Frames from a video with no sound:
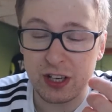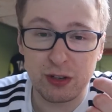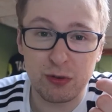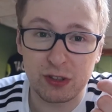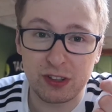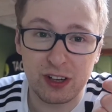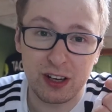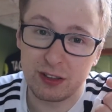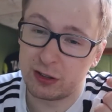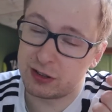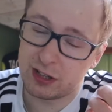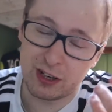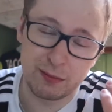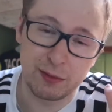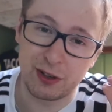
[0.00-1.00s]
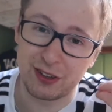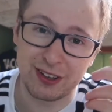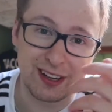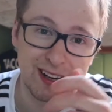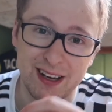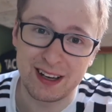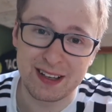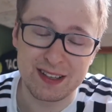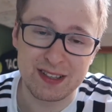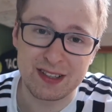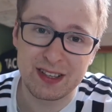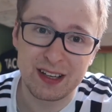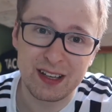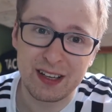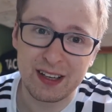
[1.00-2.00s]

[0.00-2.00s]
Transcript: and Cuadrado, come on guys.